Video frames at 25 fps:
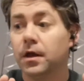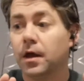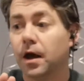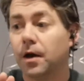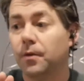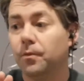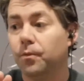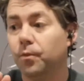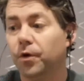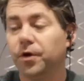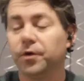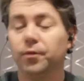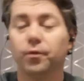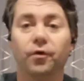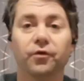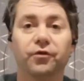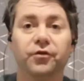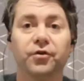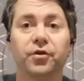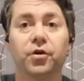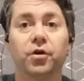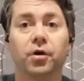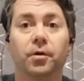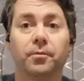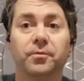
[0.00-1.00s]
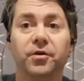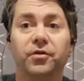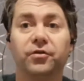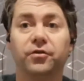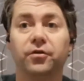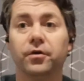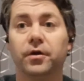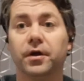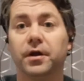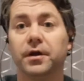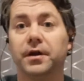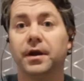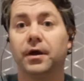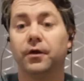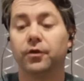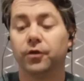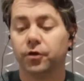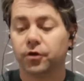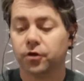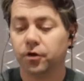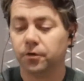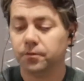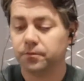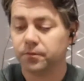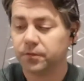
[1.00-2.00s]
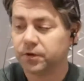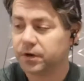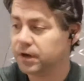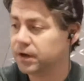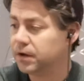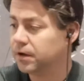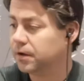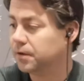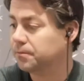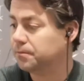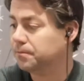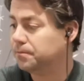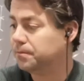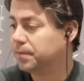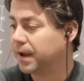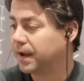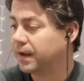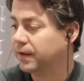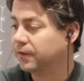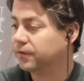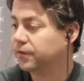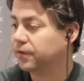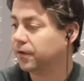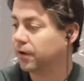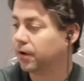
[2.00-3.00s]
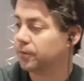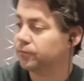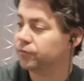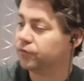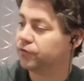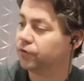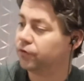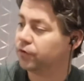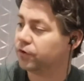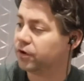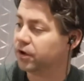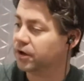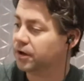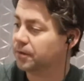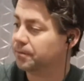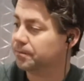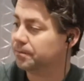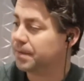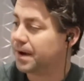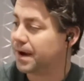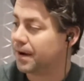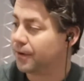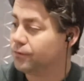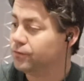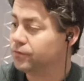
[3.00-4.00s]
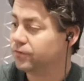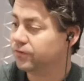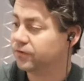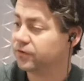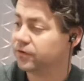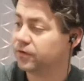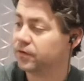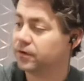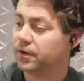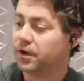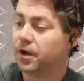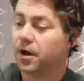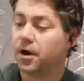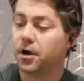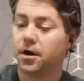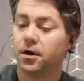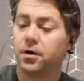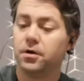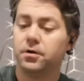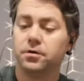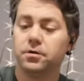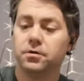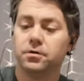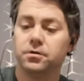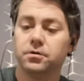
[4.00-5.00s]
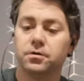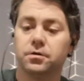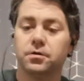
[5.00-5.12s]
and what it was that got me to it. Now the company and bait that I'm talking about are